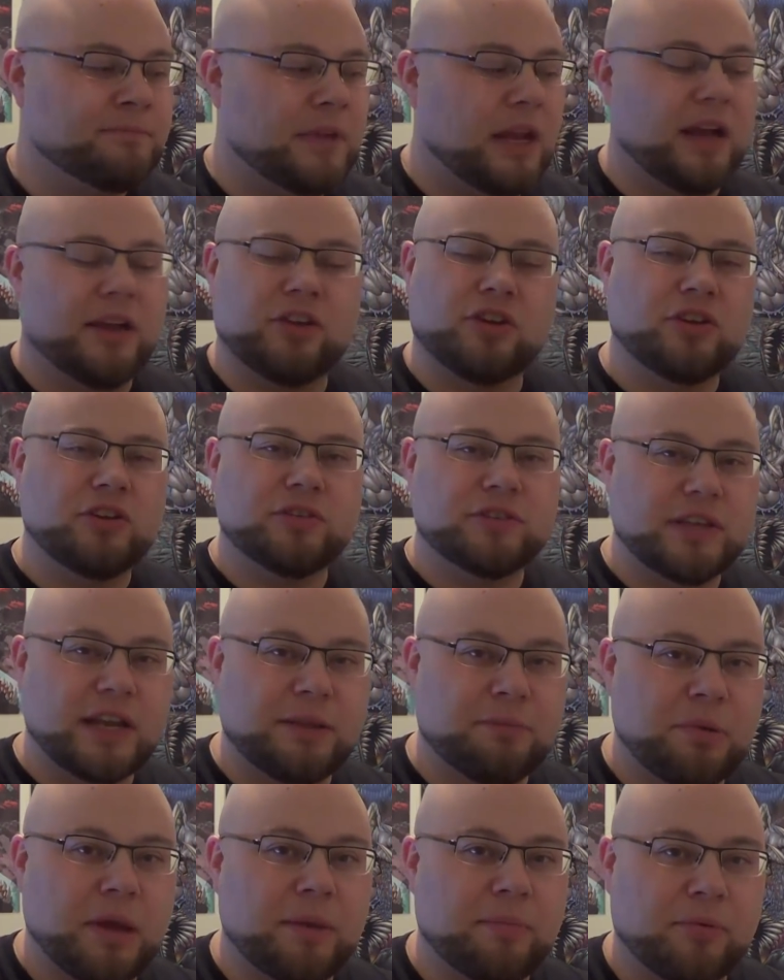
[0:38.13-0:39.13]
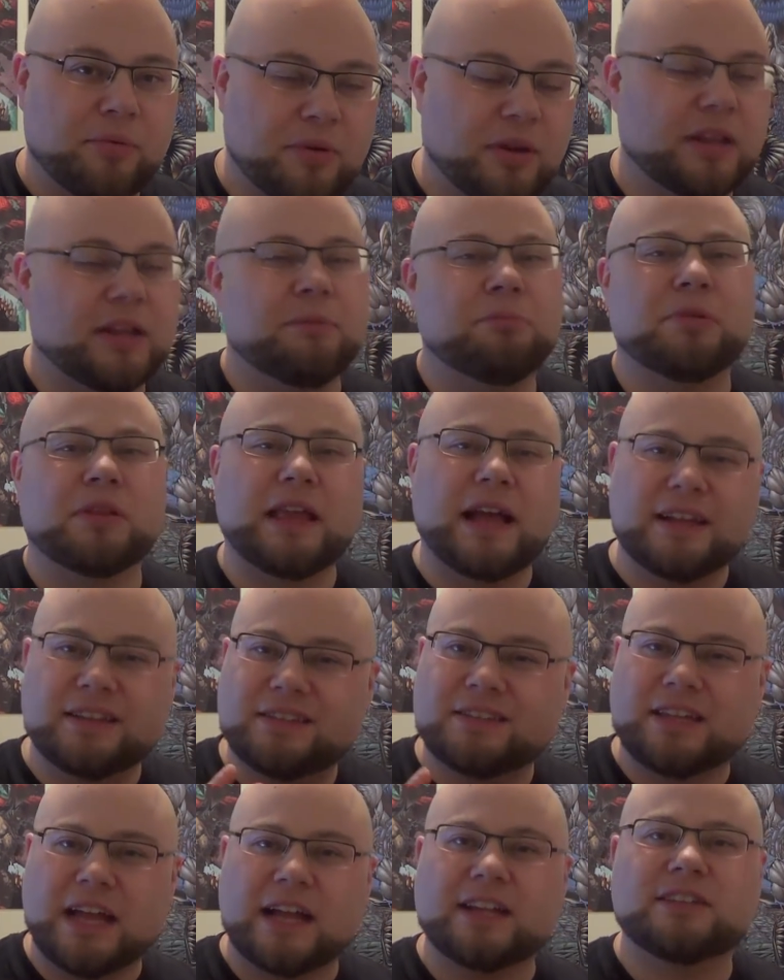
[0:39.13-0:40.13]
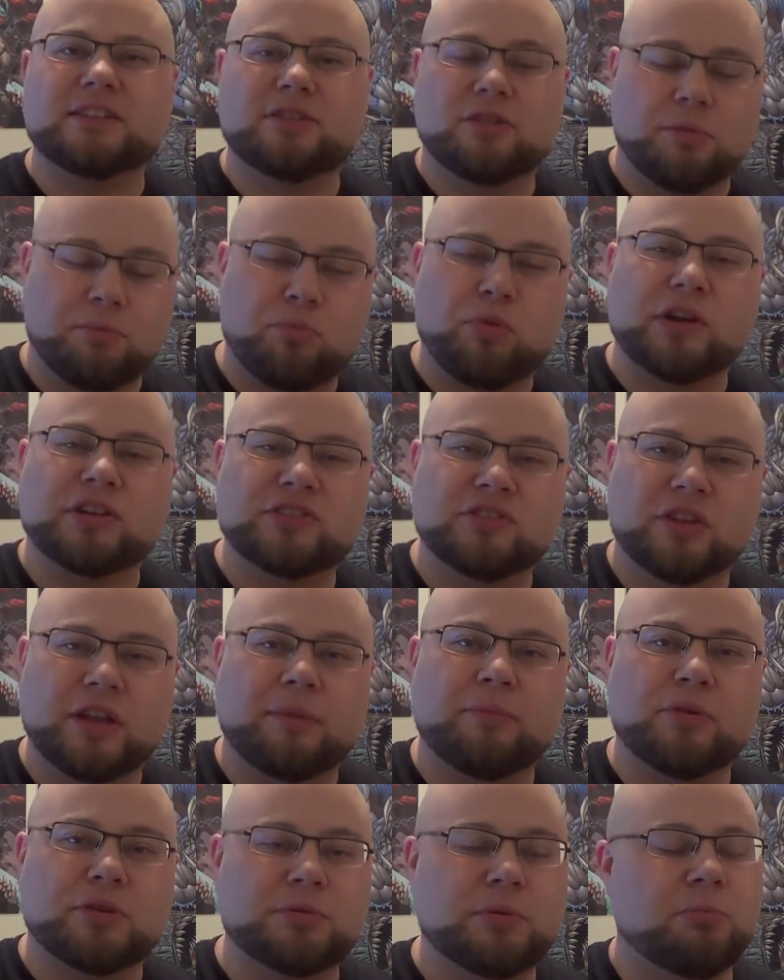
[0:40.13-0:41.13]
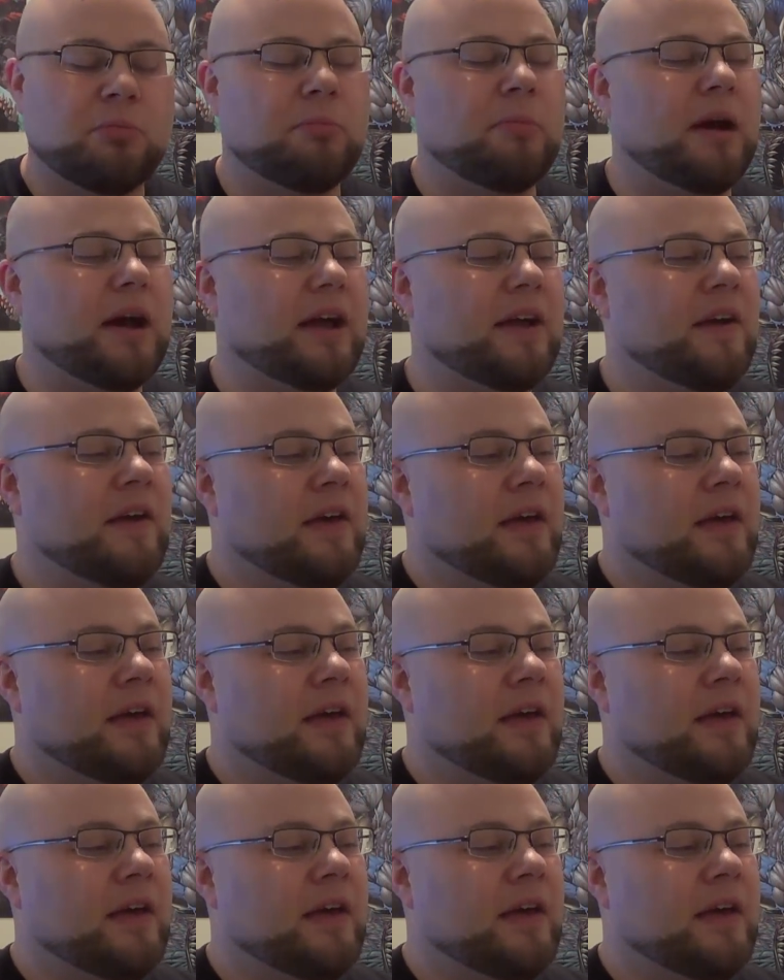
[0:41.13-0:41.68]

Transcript: You can use any paper really, but that's the Bristol that most people buy.